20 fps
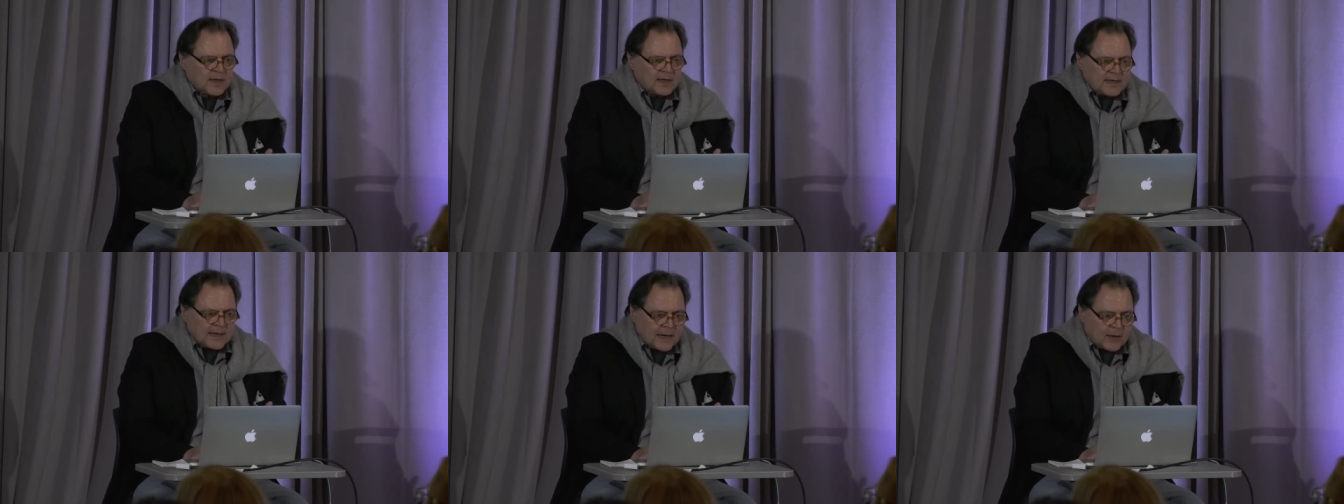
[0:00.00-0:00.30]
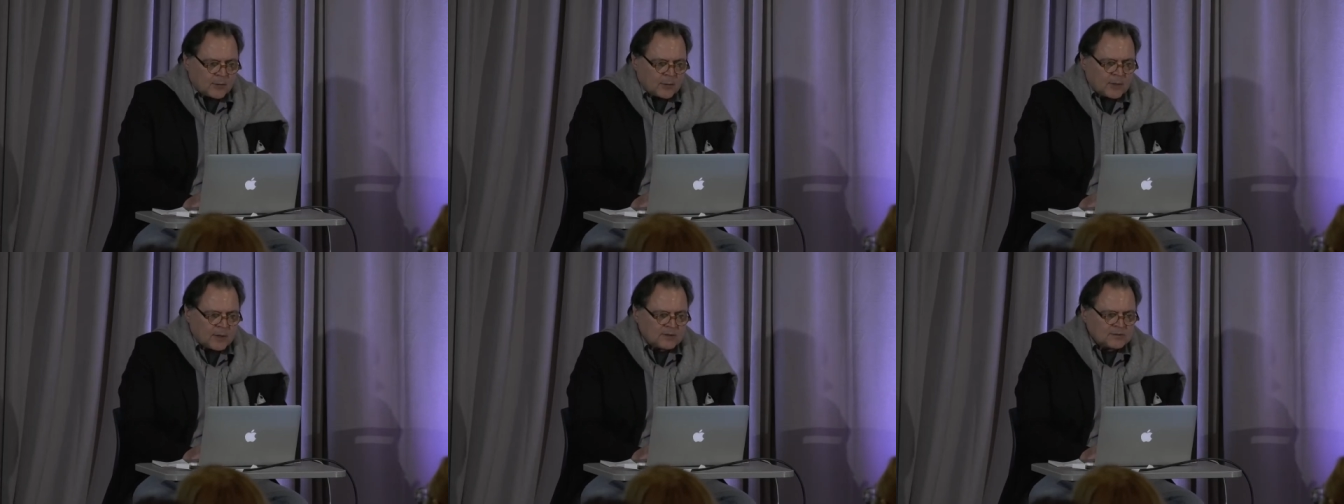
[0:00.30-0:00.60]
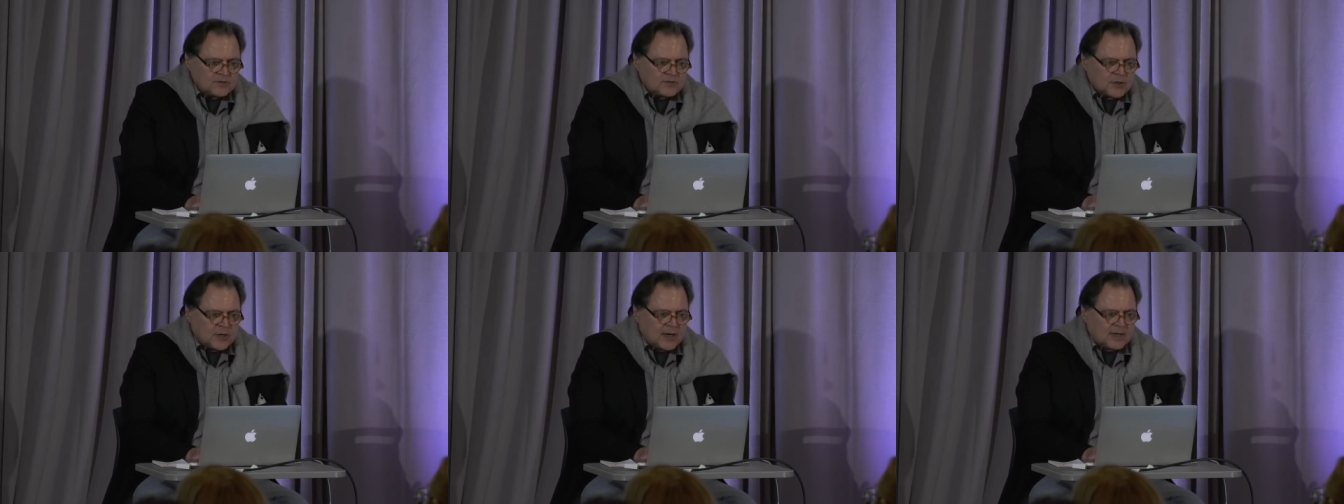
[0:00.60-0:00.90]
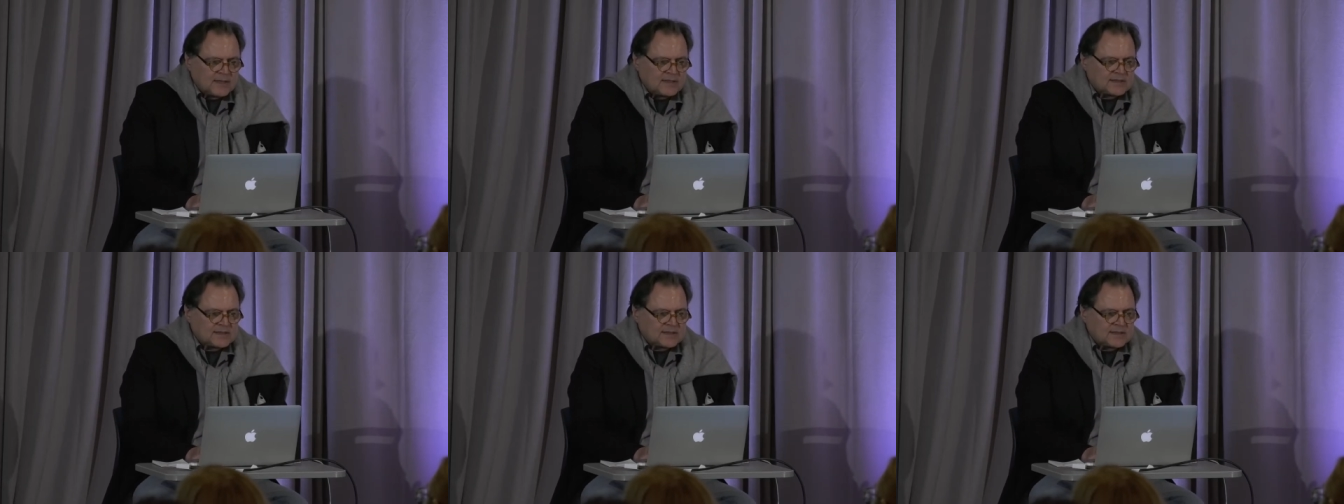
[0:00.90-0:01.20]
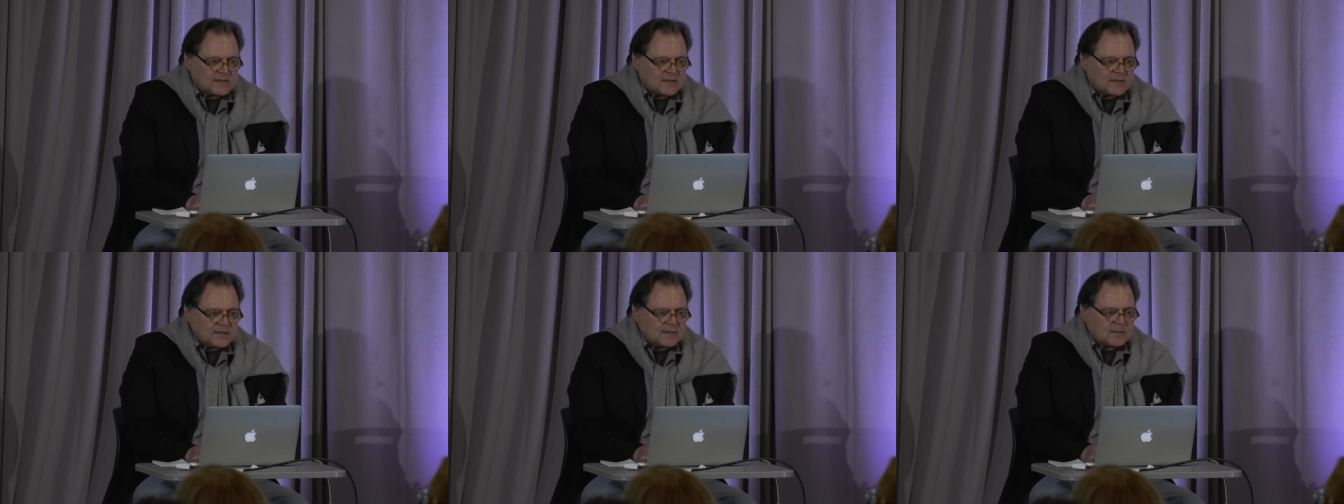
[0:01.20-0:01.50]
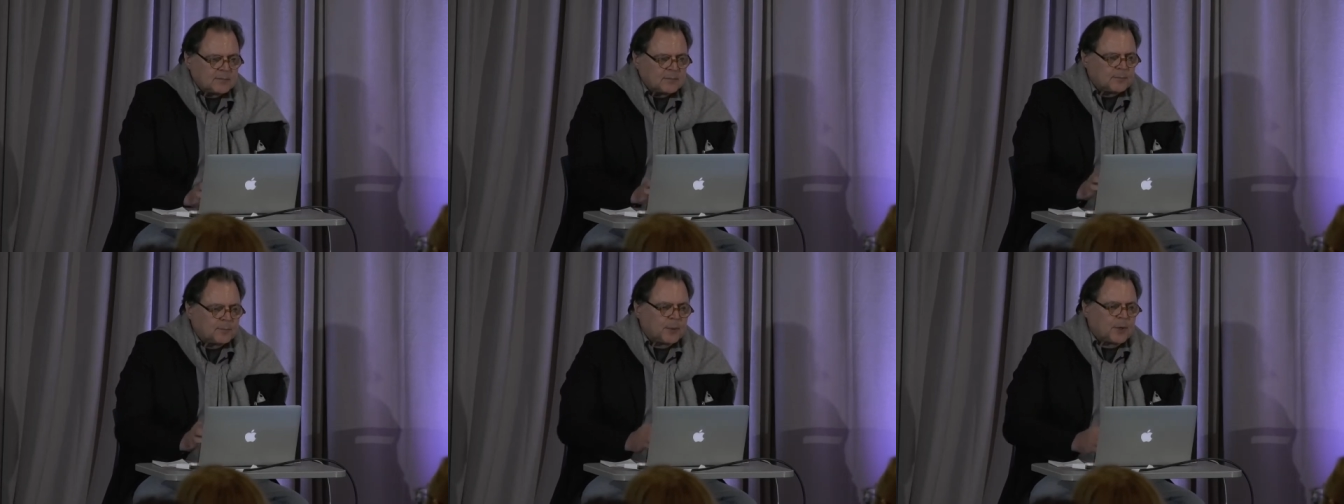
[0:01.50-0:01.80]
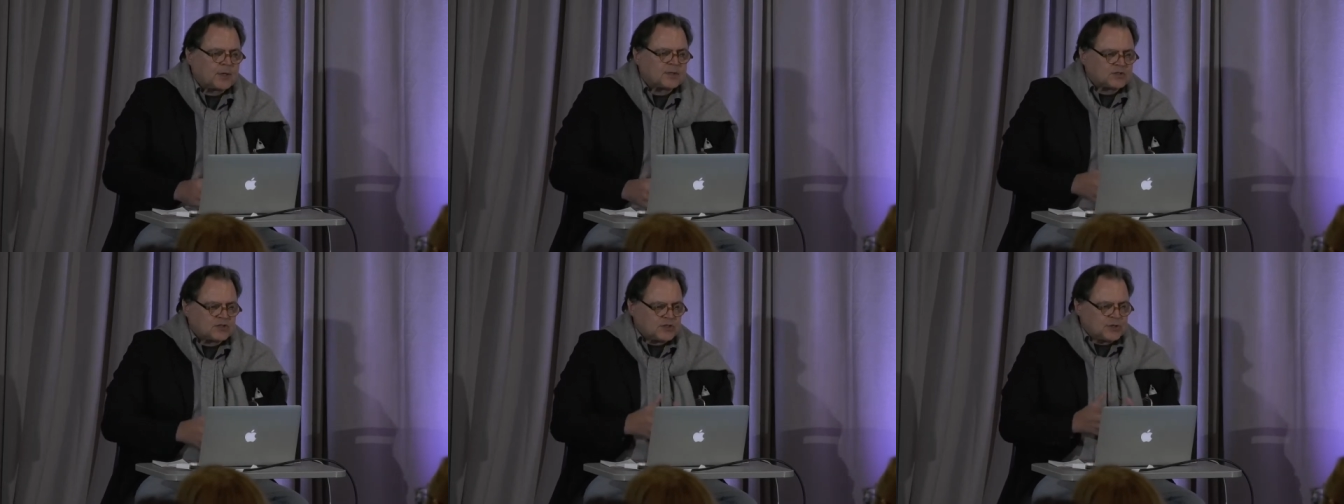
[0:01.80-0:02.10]
Now, so how does
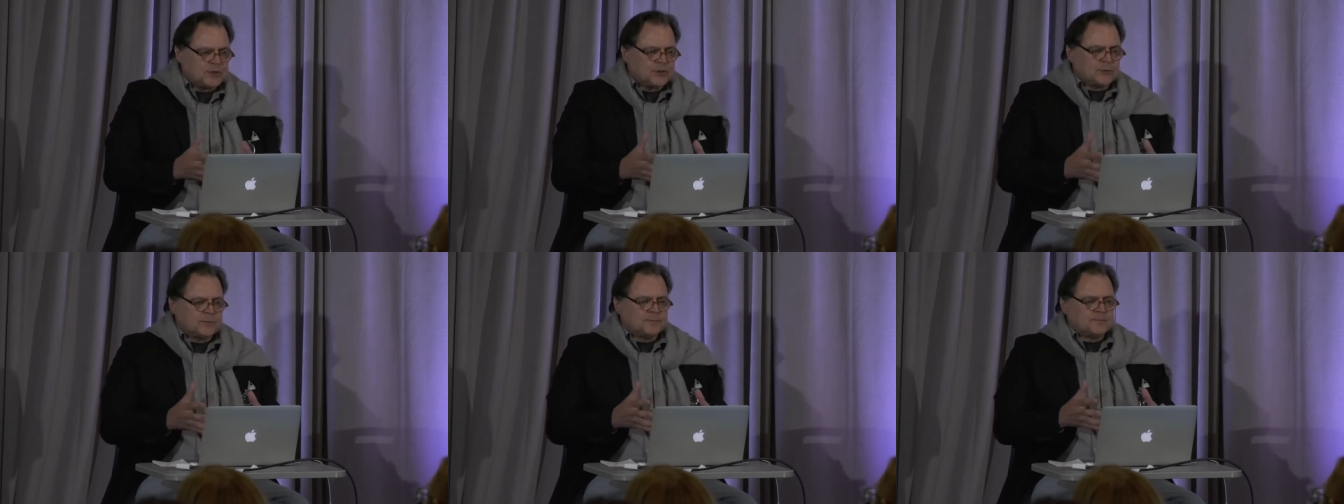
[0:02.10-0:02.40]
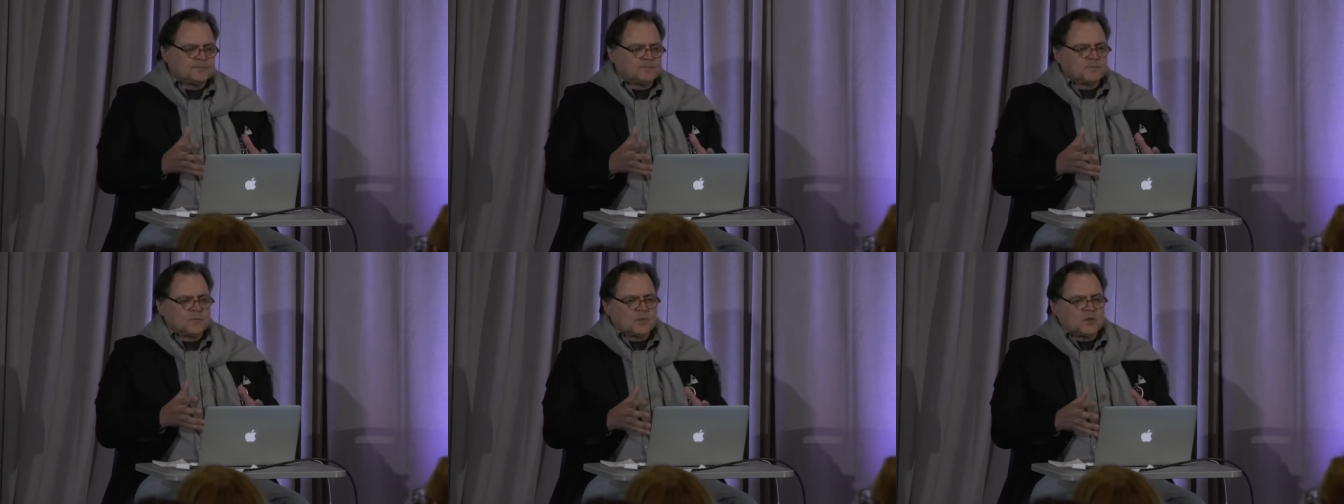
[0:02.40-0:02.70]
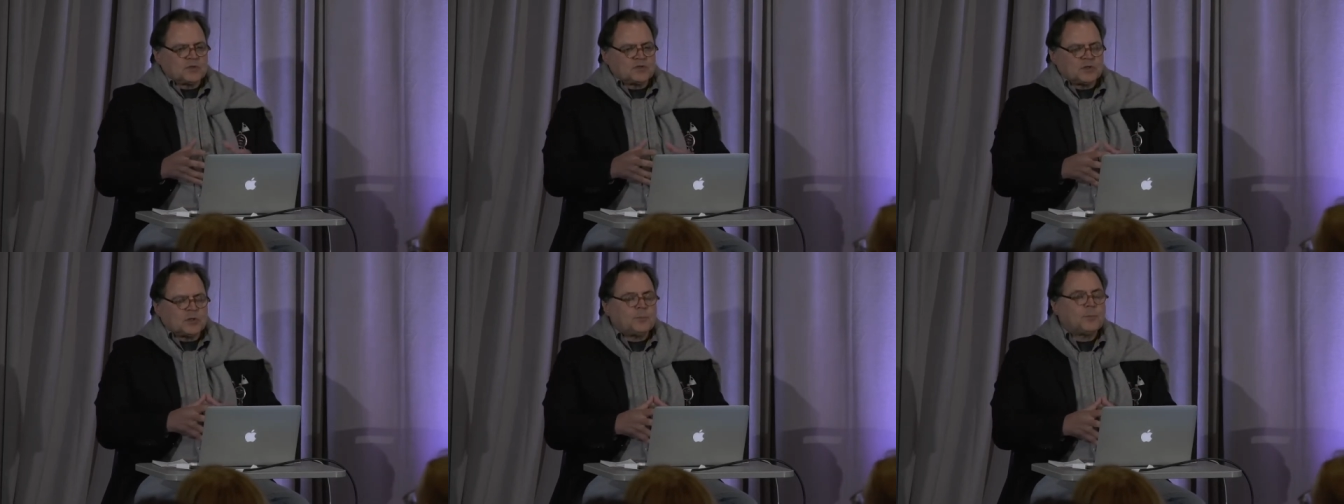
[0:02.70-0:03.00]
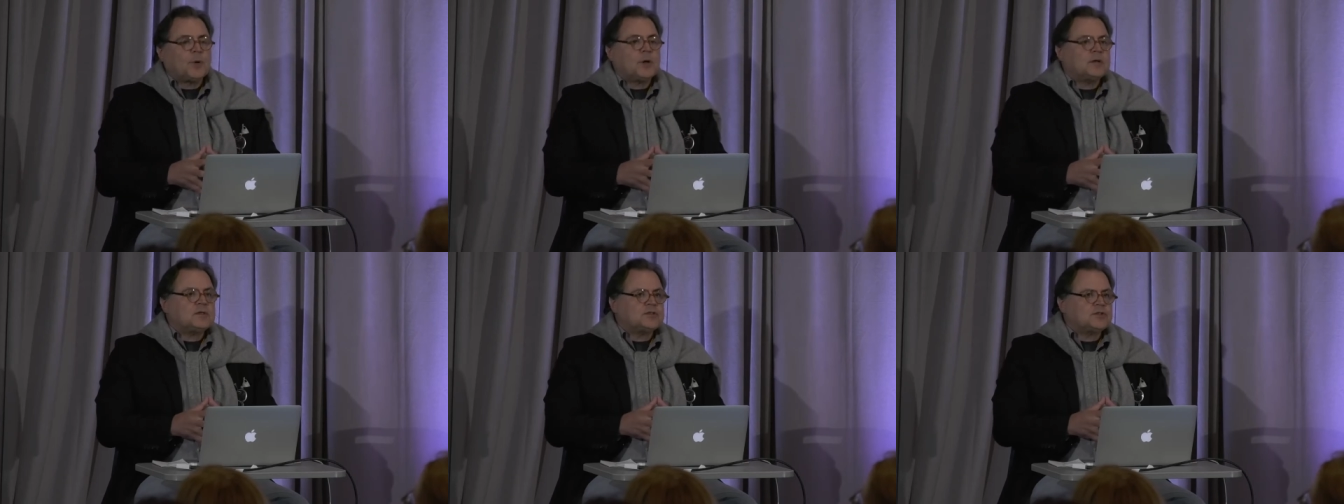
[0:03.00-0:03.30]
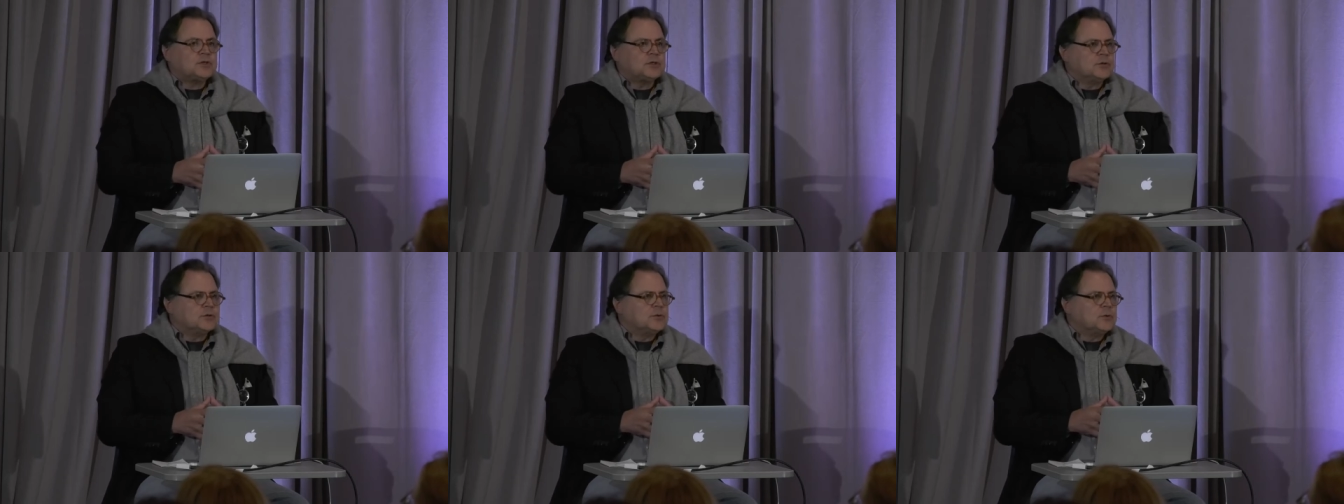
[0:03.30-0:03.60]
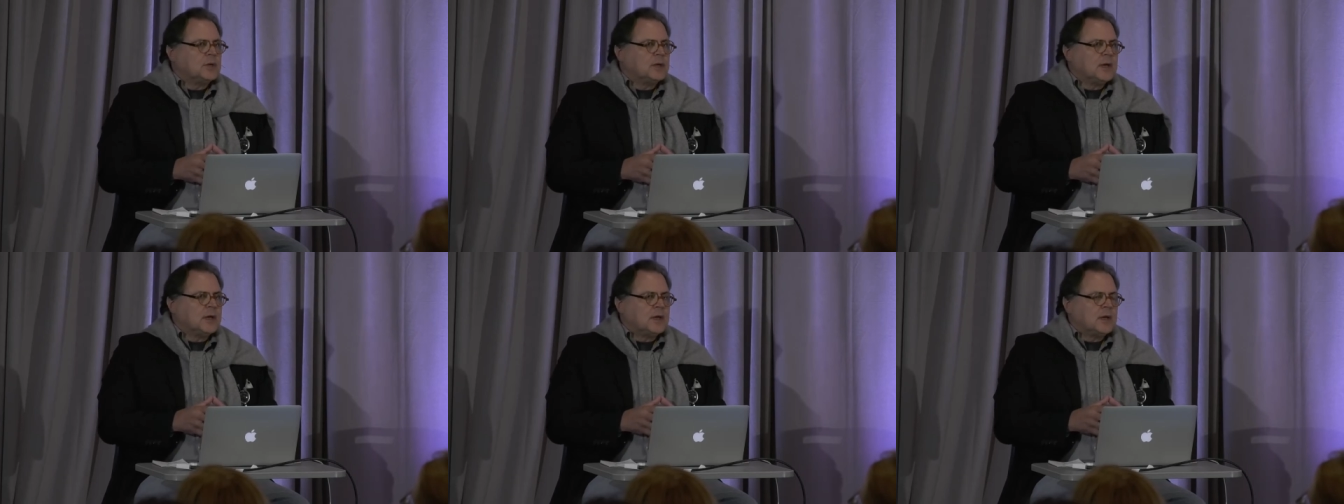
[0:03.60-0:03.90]
part two? So the part two